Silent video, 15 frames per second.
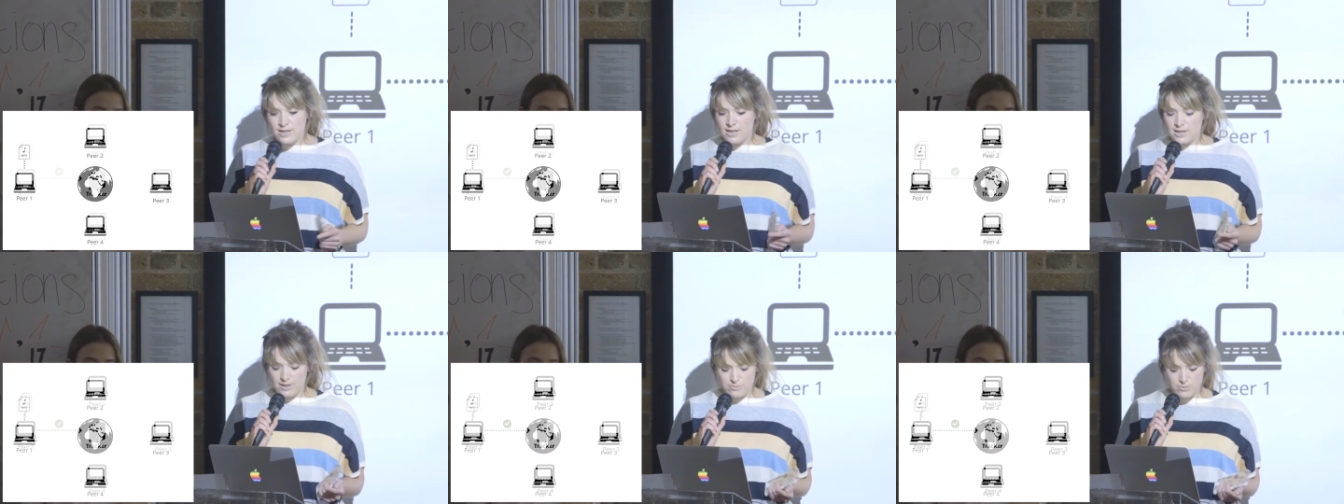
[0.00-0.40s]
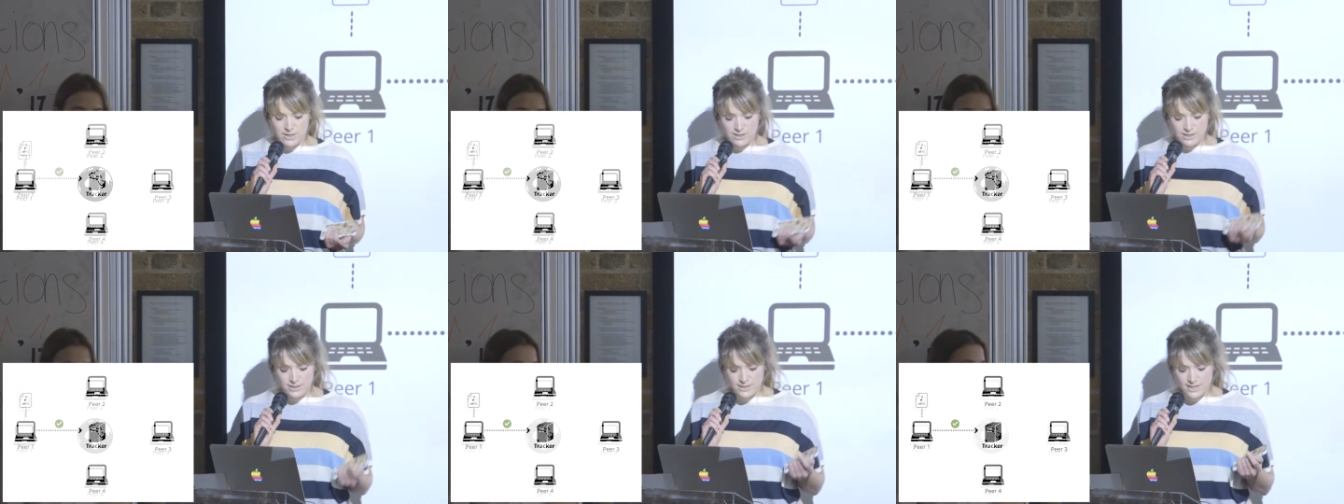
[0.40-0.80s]
If
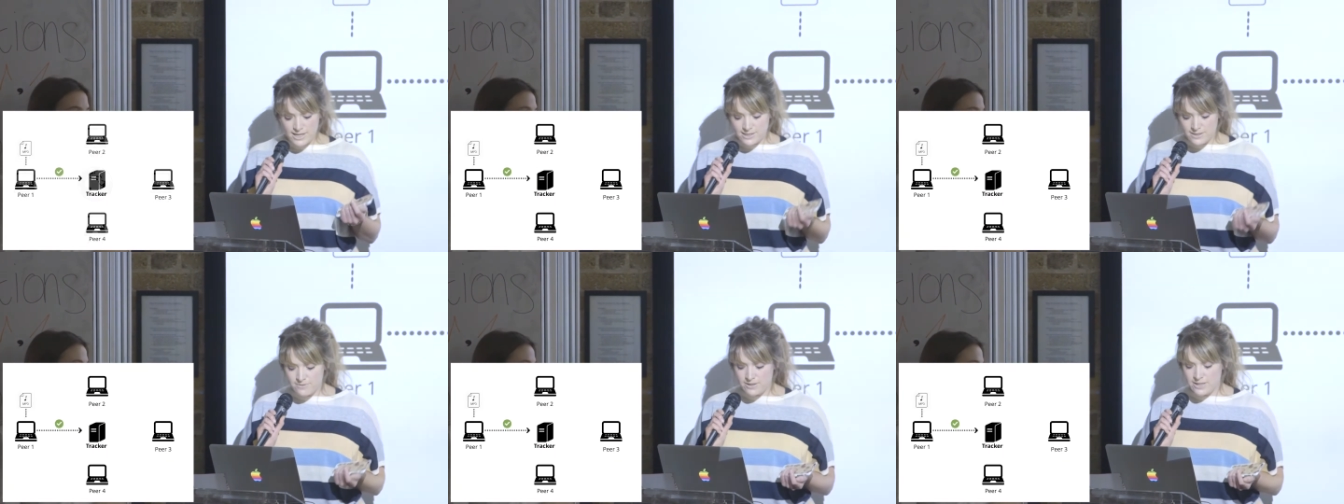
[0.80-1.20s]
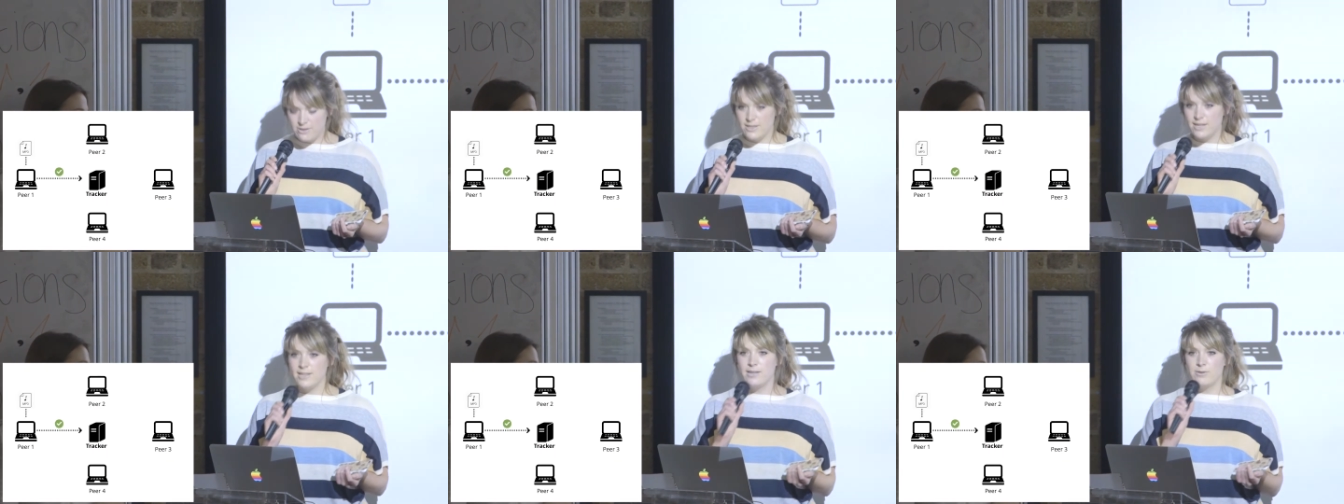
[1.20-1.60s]
one user has a file
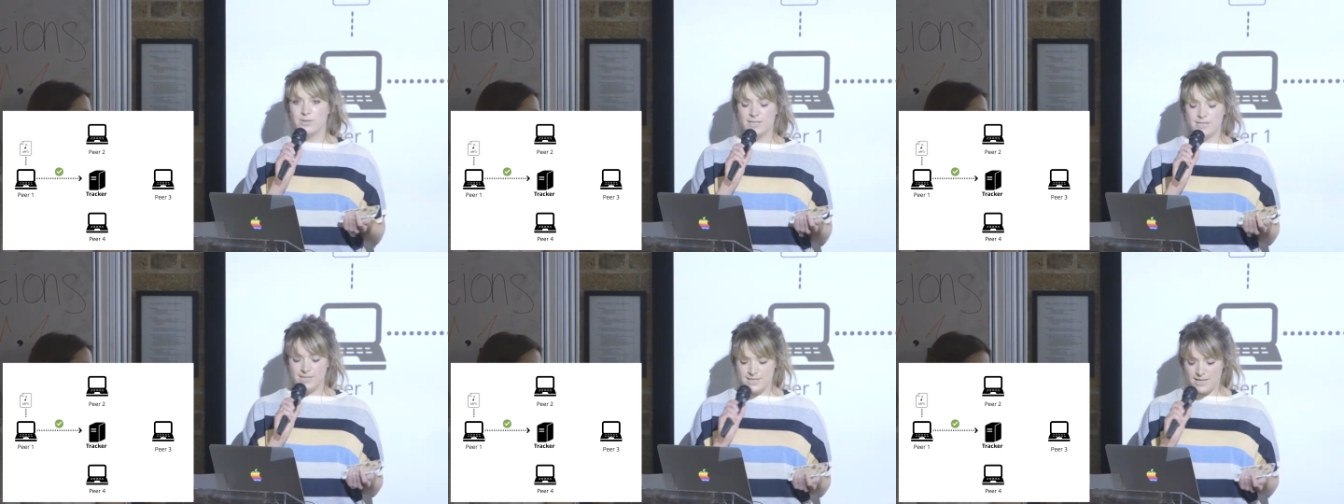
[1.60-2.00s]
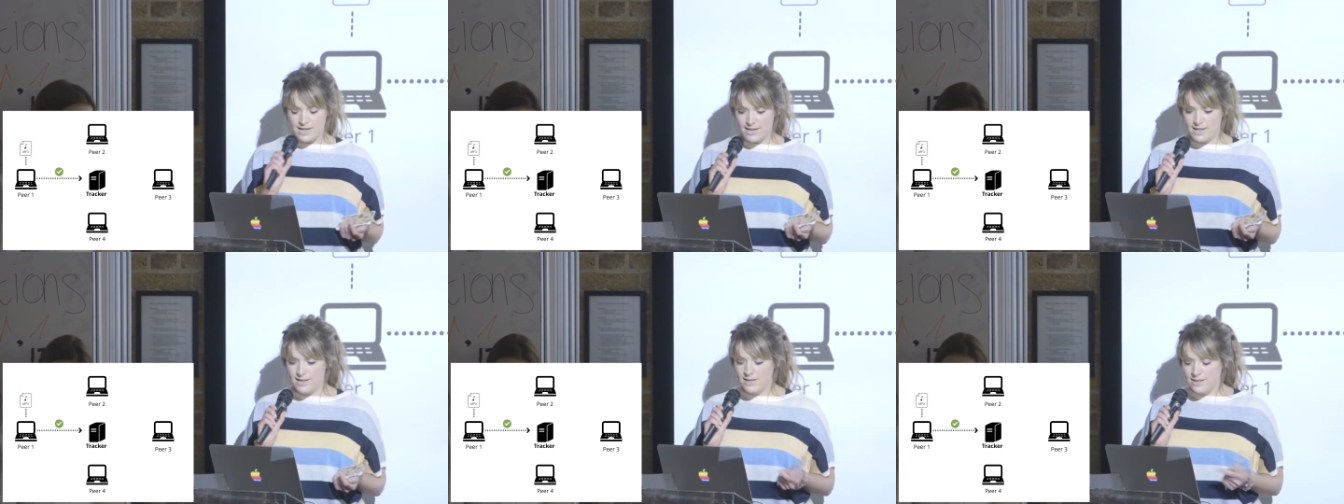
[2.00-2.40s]
that they want to
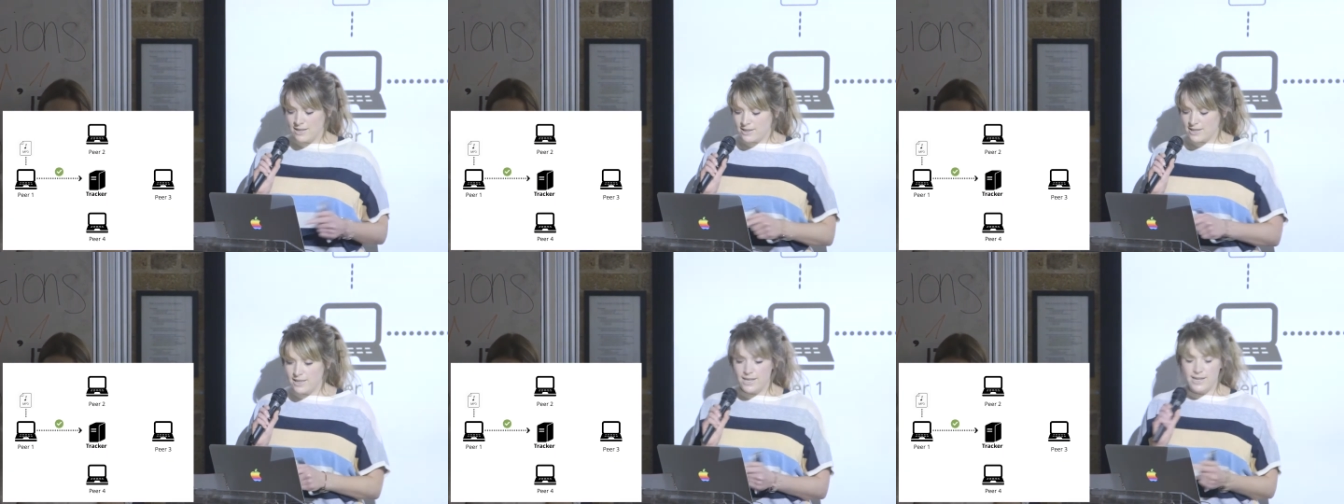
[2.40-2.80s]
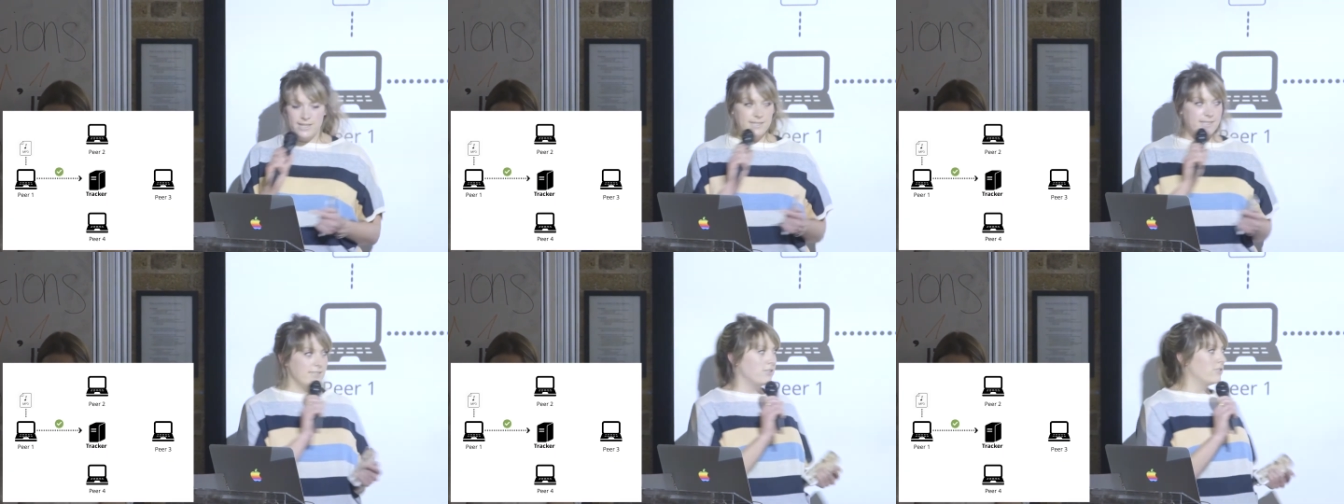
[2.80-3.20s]
share, they let a
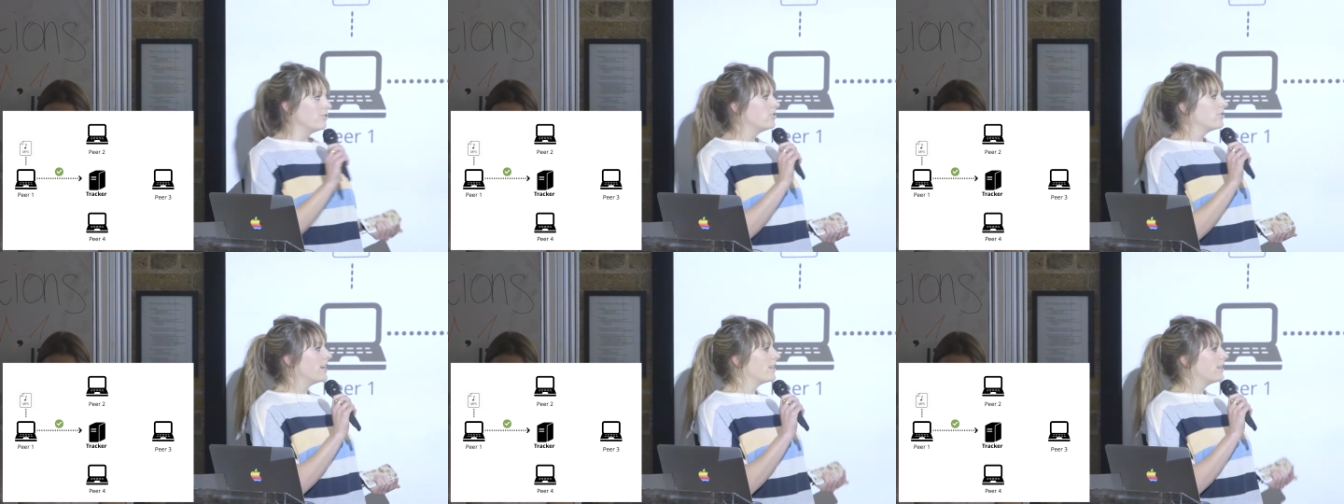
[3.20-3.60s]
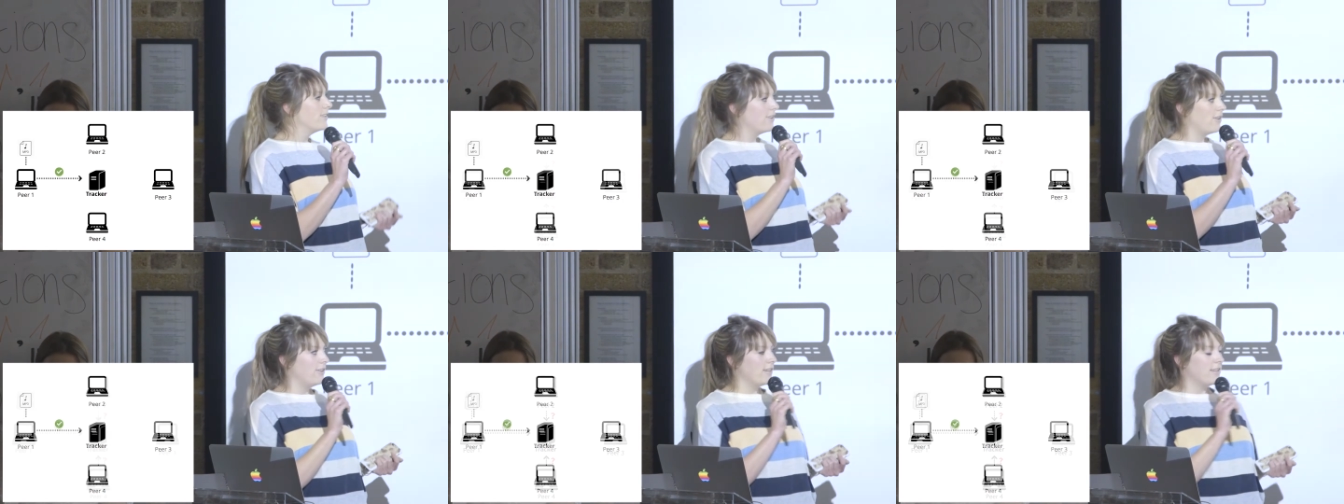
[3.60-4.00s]
central tracker
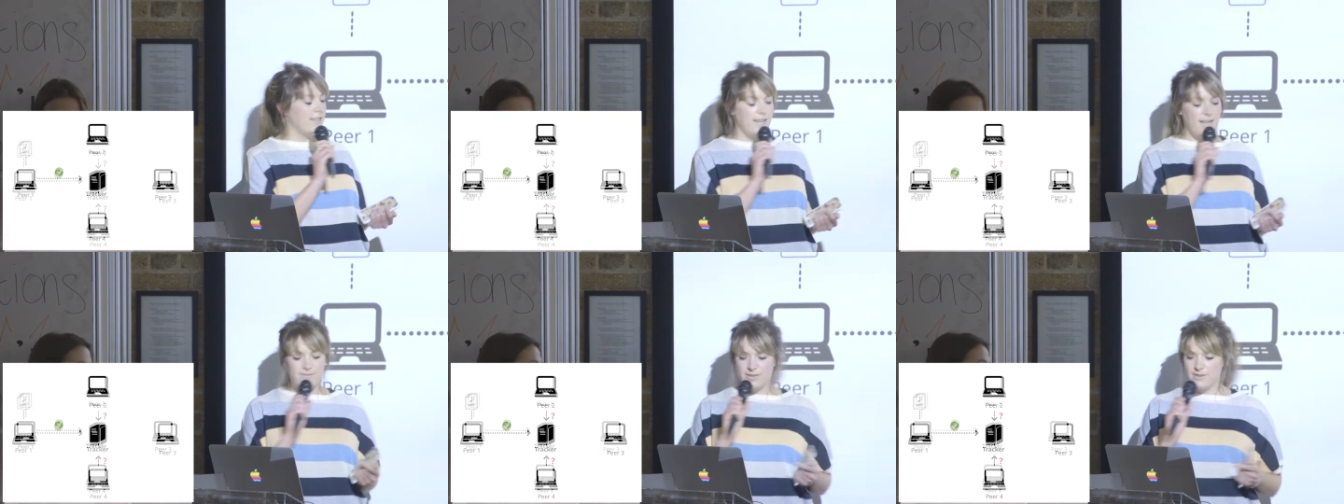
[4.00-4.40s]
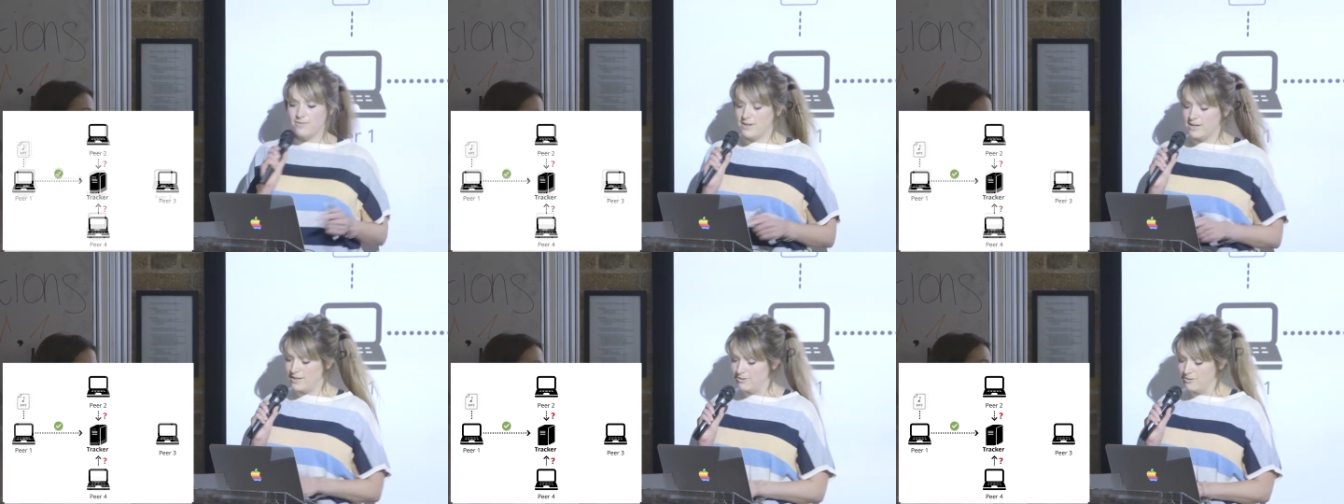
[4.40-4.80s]
know that they have the
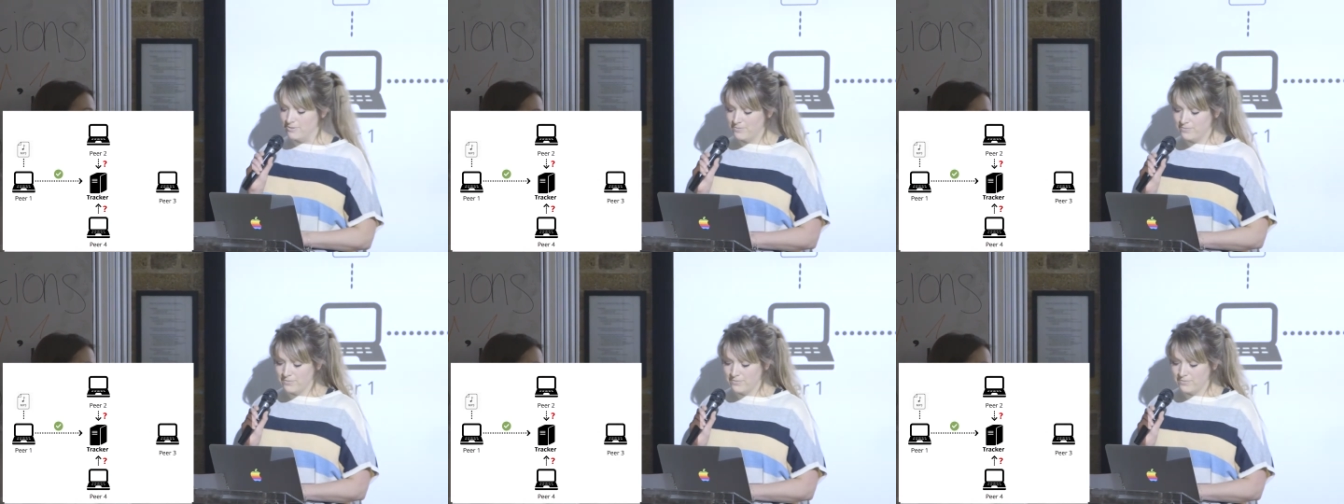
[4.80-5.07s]
file.